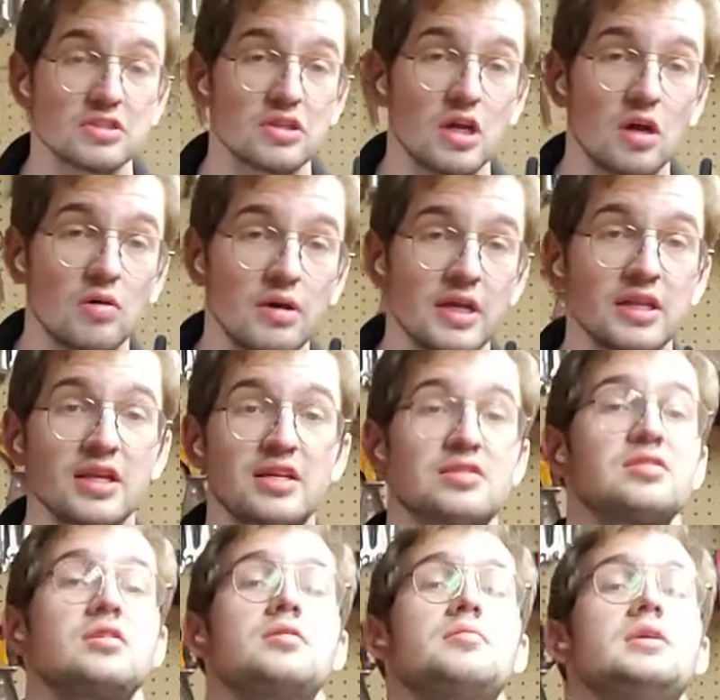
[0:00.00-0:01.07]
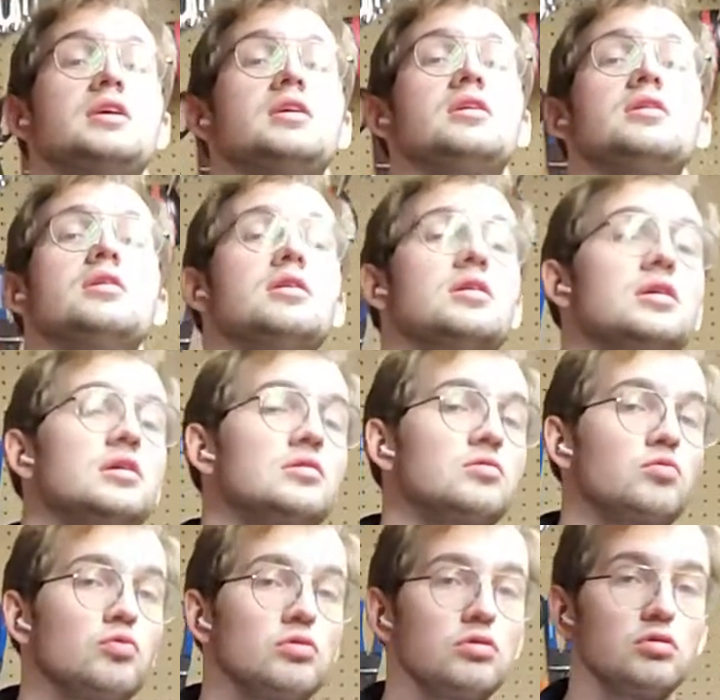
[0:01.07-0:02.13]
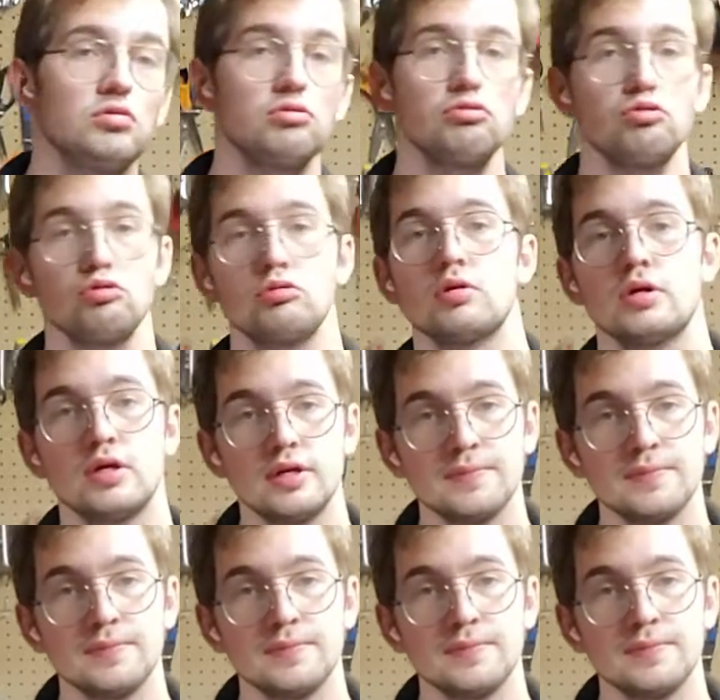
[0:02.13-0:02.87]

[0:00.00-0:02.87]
going. That's gonna be whoa.